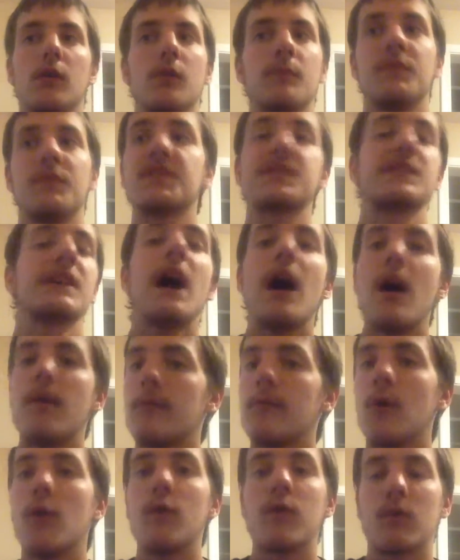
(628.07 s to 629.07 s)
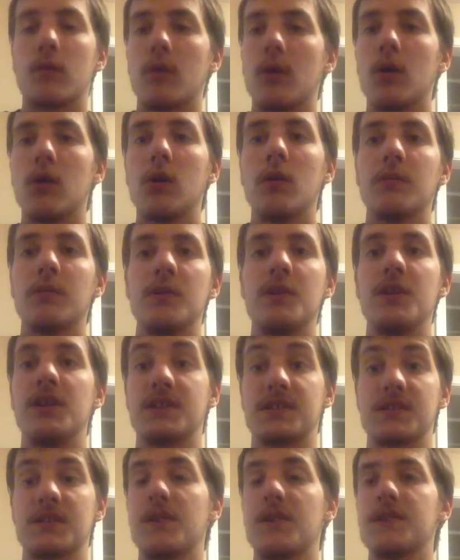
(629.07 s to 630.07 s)
This album overall,
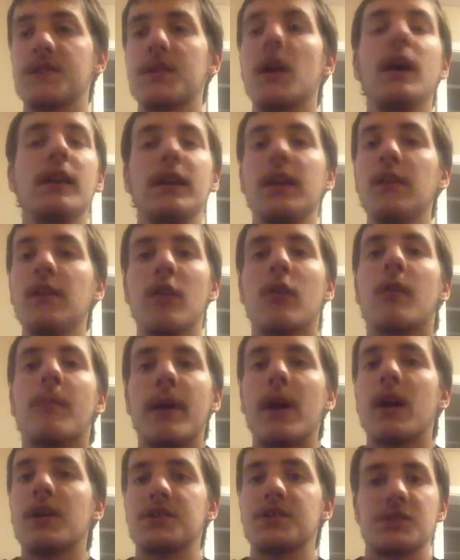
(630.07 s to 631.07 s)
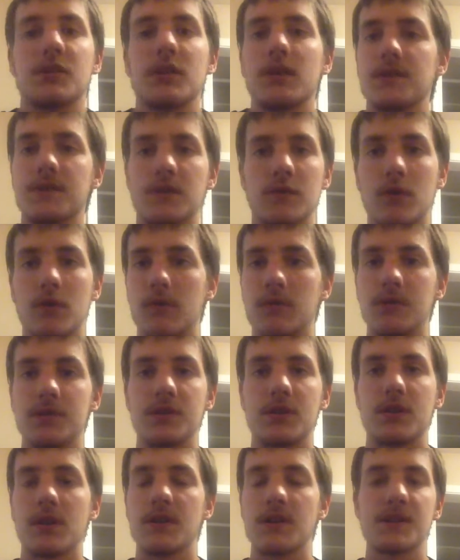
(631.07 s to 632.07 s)
it's like either the band shines or no one
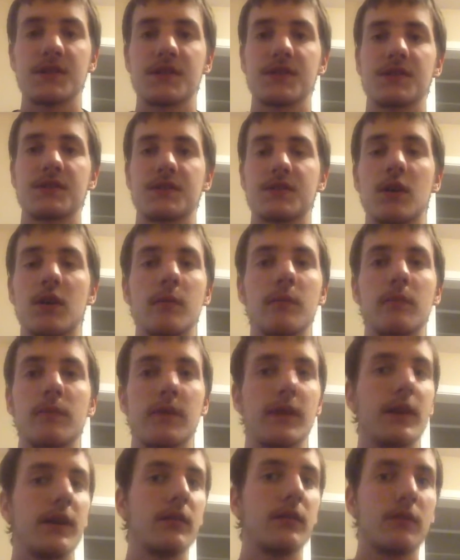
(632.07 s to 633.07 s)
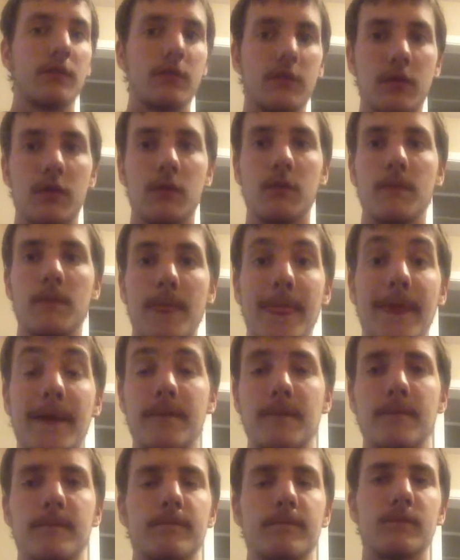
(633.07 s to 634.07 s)
shines. This is something that, you know,
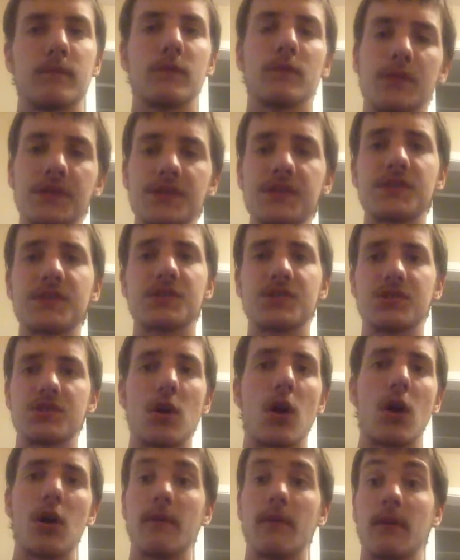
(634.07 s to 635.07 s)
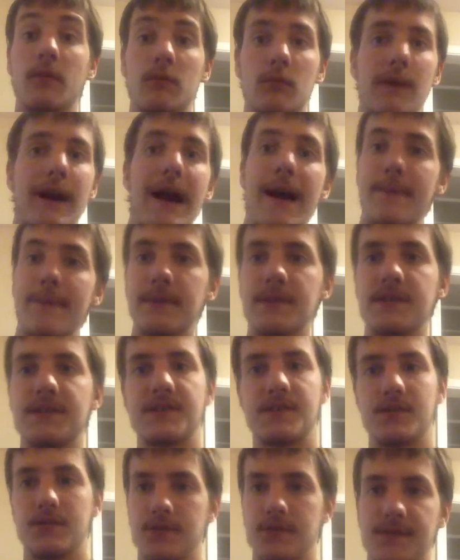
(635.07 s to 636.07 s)
this is the start of a rapping
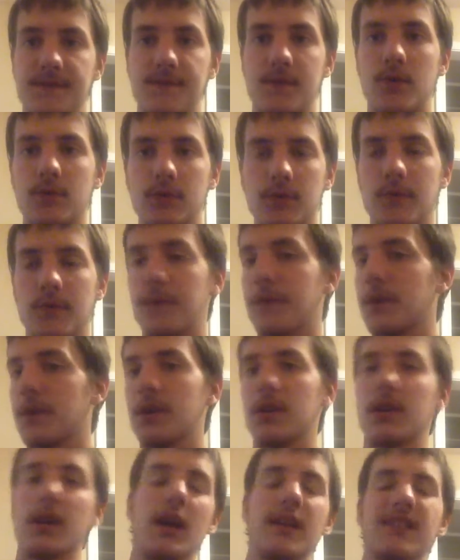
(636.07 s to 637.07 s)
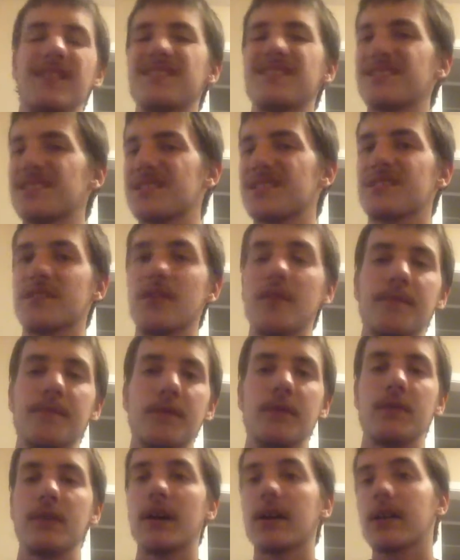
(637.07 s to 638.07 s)
series vocal thing, and this is
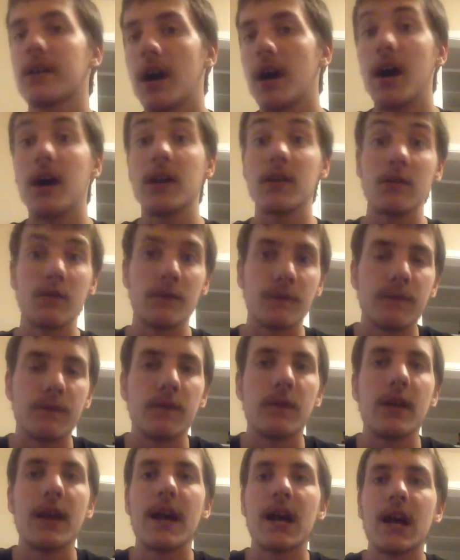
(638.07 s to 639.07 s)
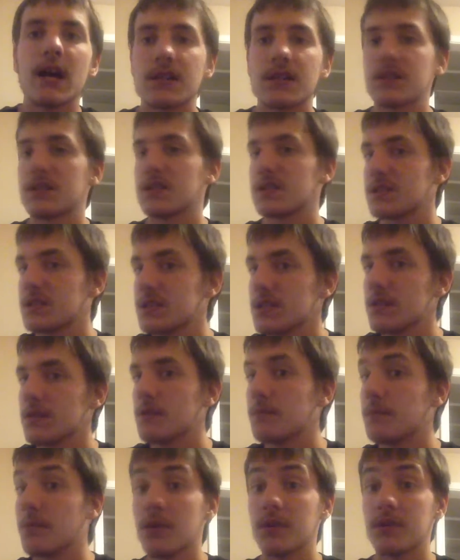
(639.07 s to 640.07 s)
something that kind of, yeah,
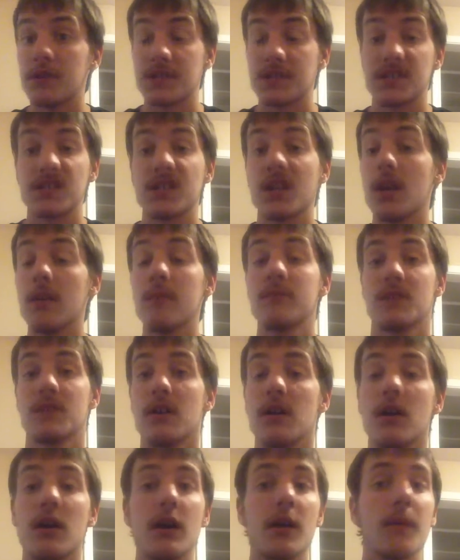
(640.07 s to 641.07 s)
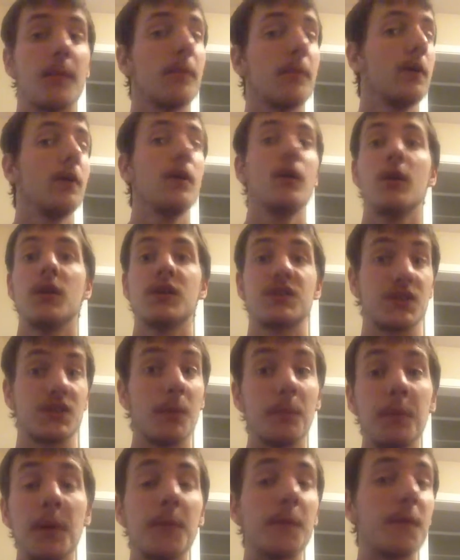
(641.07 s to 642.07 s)
succeeded, but at the same time, some
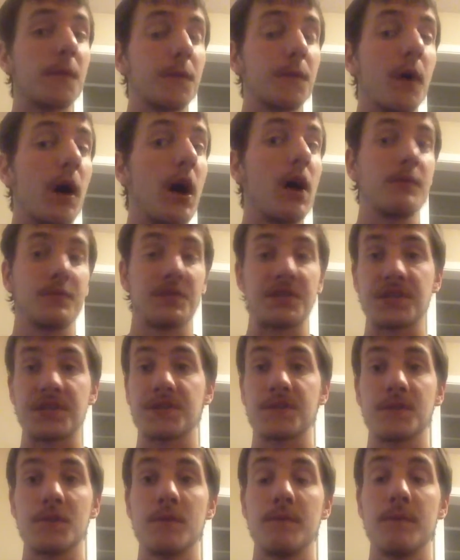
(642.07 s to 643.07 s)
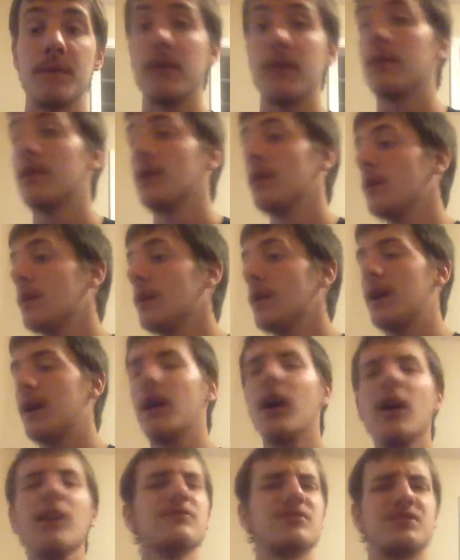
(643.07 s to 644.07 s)
people thought it was stupid. And
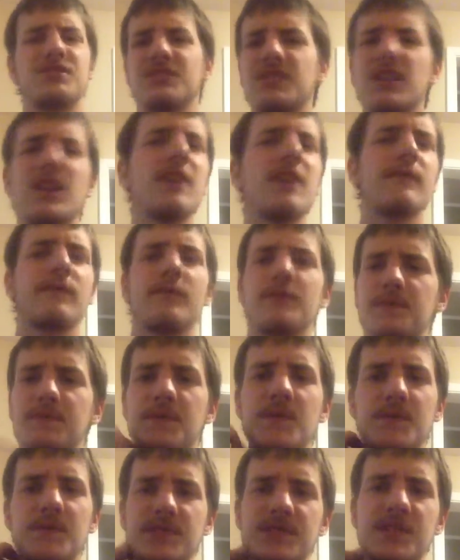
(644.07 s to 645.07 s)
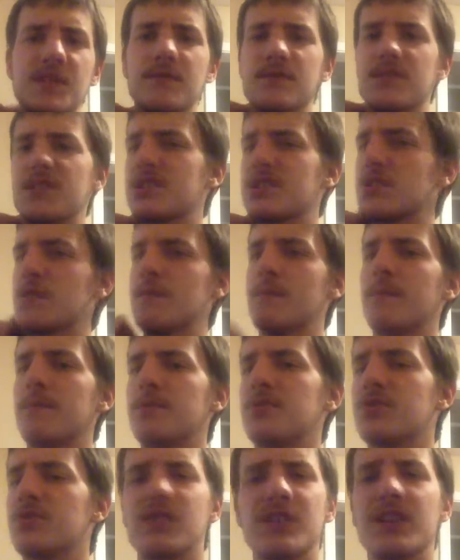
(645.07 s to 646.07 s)
I understand for those people that said it was stupid,
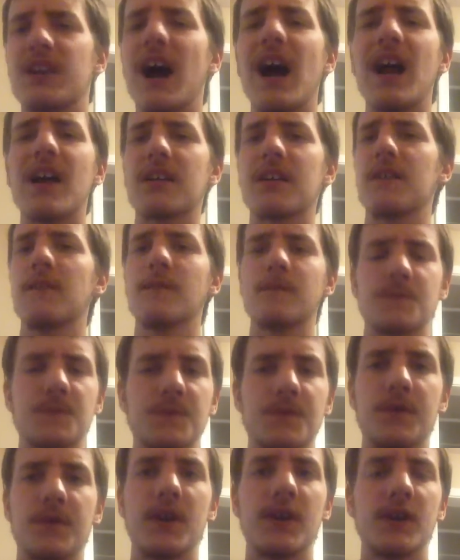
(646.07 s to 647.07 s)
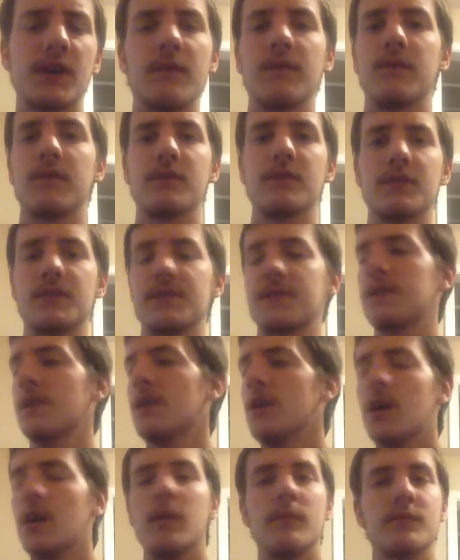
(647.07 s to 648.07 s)
but you gotta give them some credit for this.
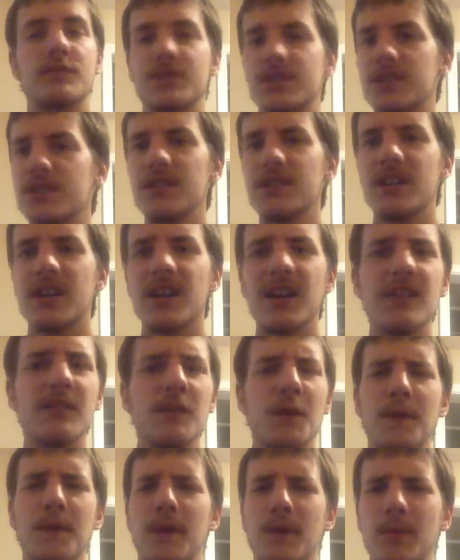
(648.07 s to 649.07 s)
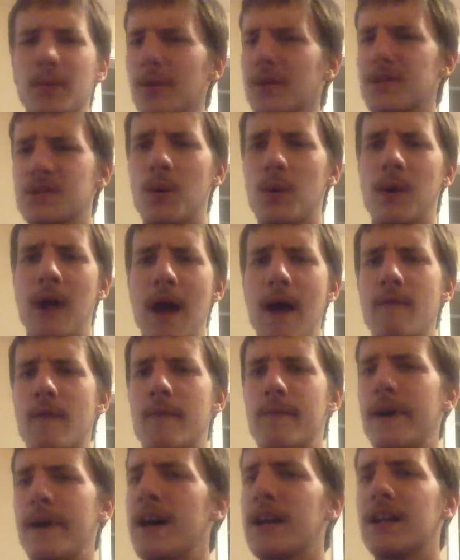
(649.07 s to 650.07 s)
Machine Head, they really don't have a
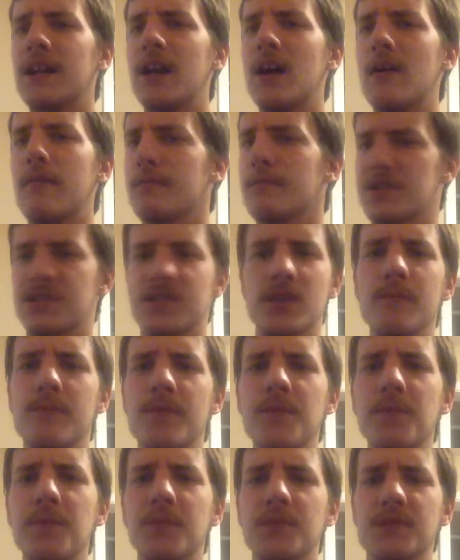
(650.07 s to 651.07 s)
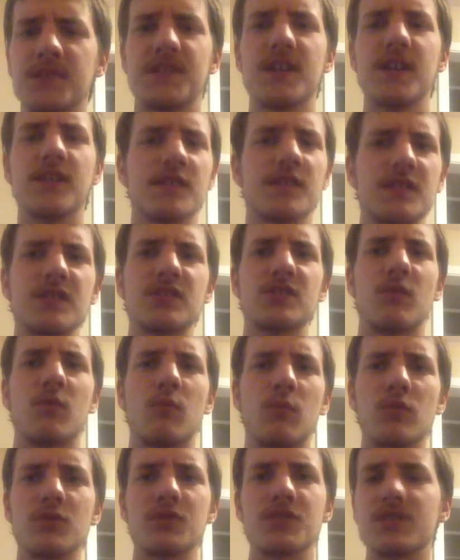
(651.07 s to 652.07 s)
bad album, but some people would say this is the
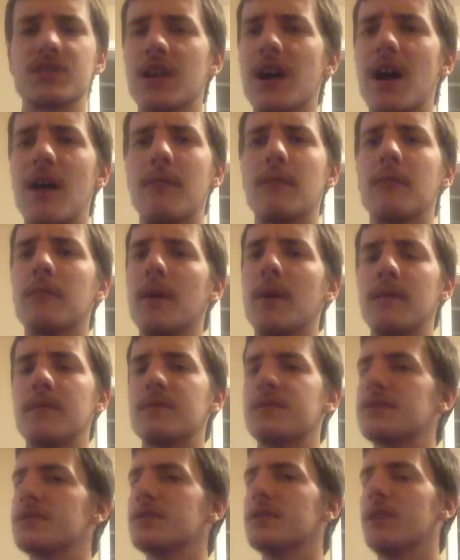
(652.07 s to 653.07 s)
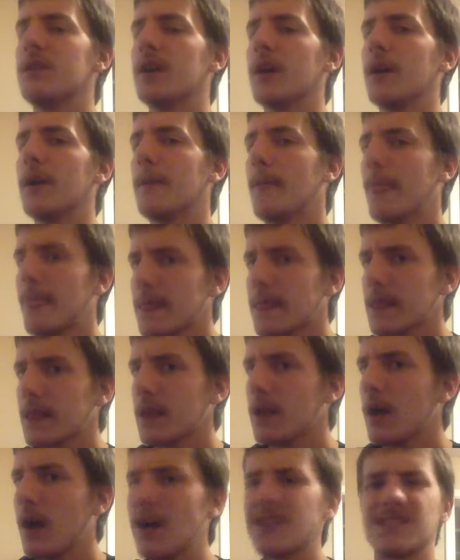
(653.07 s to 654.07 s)
worst album by Machine Head.
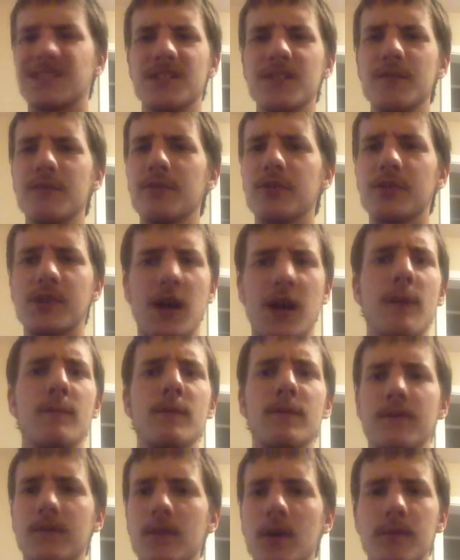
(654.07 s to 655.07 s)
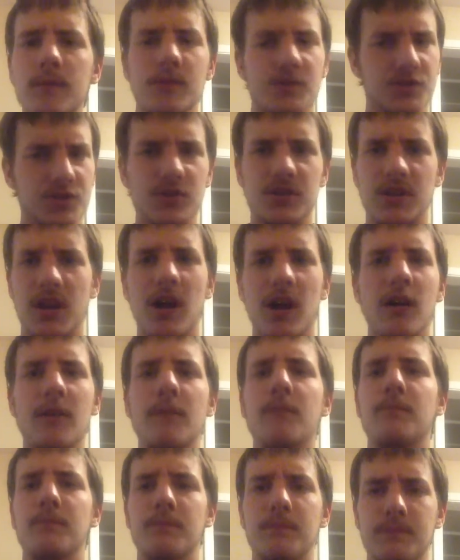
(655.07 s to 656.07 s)
I see where you're coming from, but you're kind
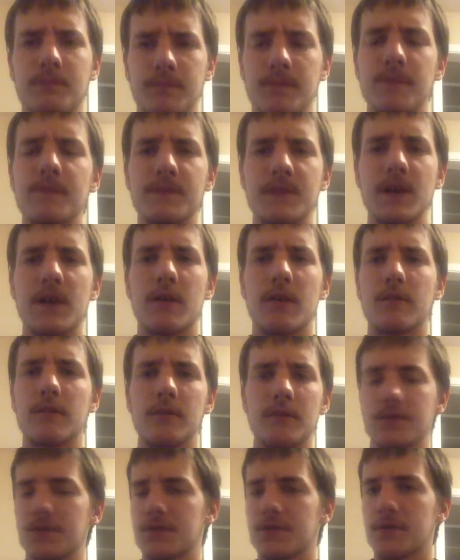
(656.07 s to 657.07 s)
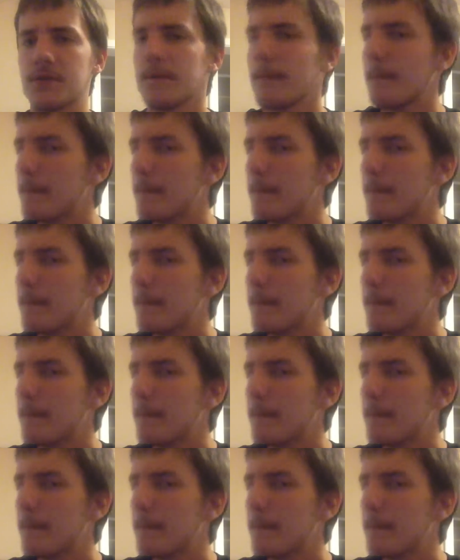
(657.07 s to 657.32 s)
of telling bullshit.